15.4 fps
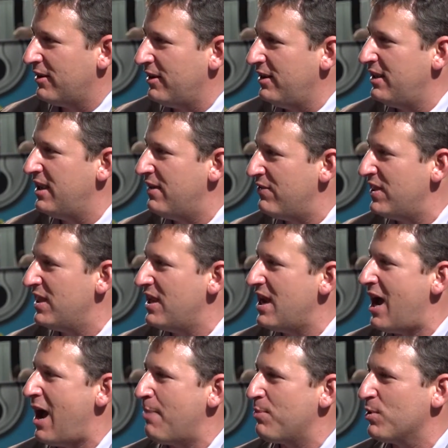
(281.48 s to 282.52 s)
given the
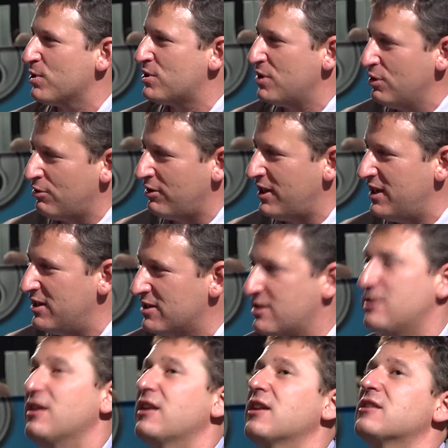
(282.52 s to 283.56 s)
opportunity to
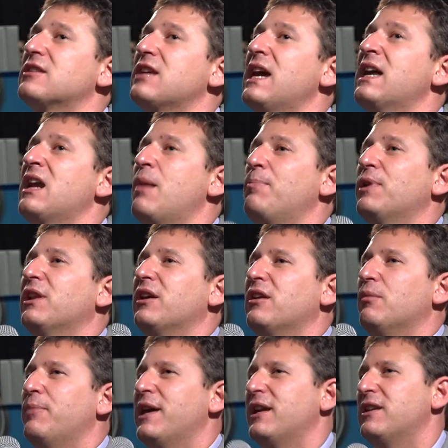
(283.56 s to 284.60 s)
stick its head up a
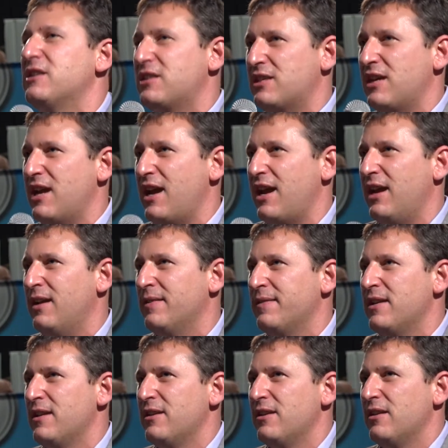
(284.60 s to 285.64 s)
little bit and say,
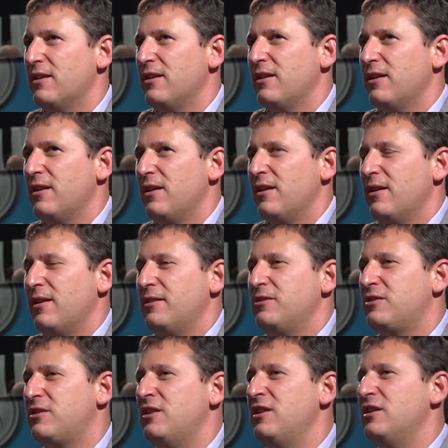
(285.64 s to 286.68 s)

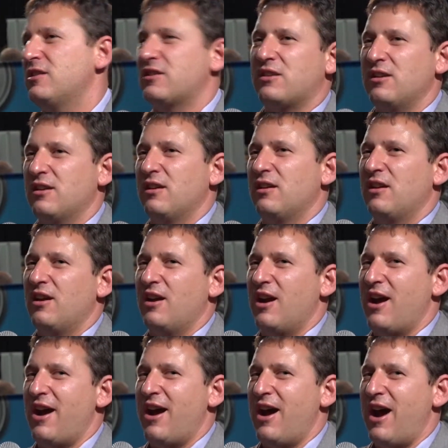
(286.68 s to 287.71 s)
geez,
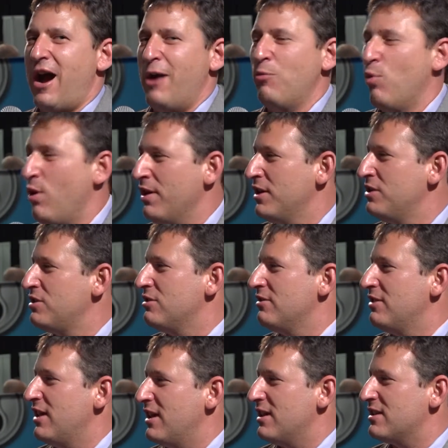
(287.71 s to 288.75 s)
I want to do
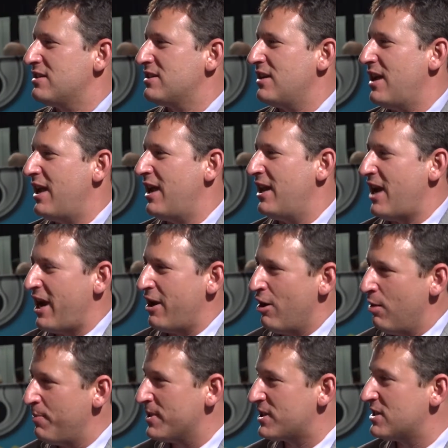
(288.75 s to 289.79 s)
this, and I
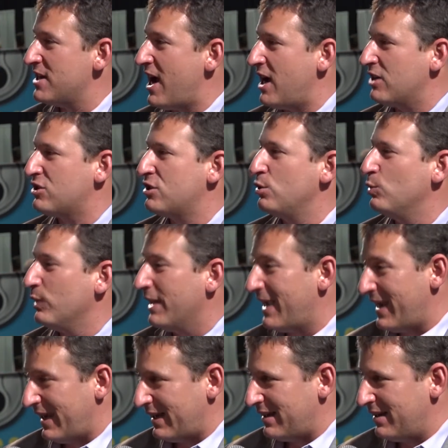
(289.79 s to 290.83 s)
hope it's not too
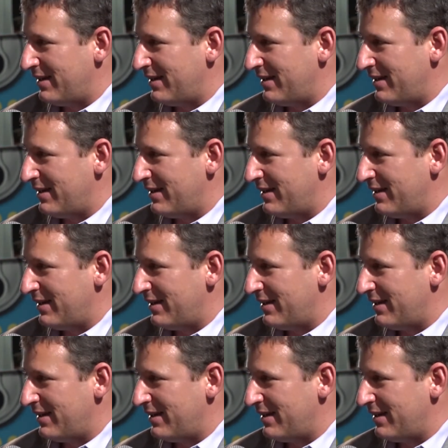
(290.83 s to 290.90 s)
late.